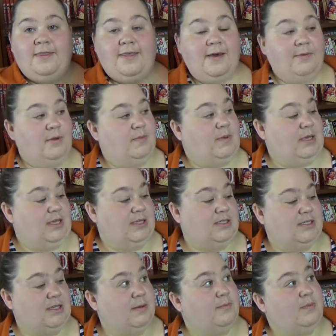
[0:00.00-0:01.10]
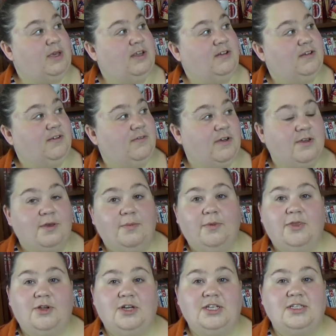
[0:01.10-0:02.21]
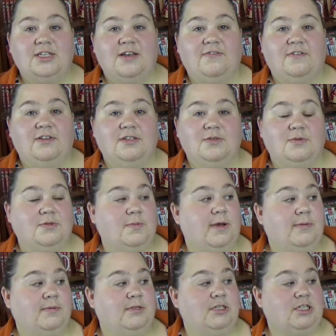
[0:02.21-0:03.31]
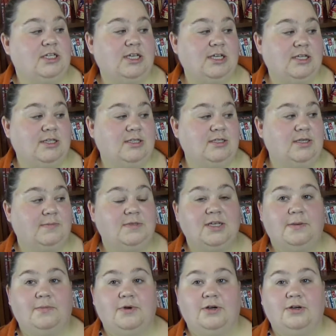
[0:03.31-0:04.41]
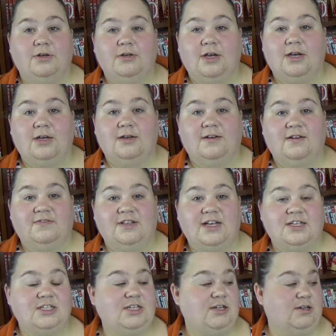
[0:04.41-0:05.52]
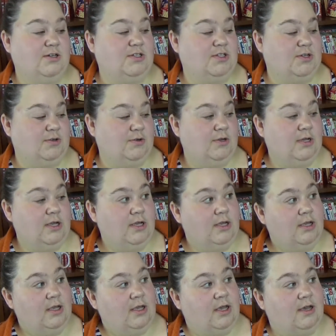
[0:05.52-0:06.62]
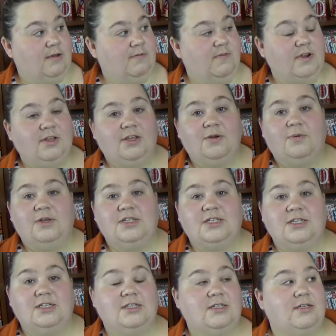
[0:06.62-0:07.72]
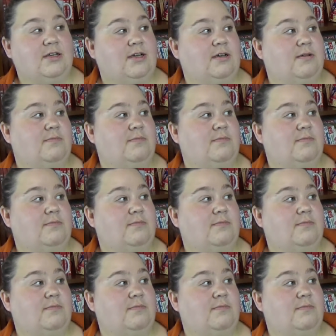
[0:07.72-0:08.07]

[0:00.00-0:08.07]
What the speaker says: that would be Skip Beat Volume 37. This was published in September of last year, so fairly recent.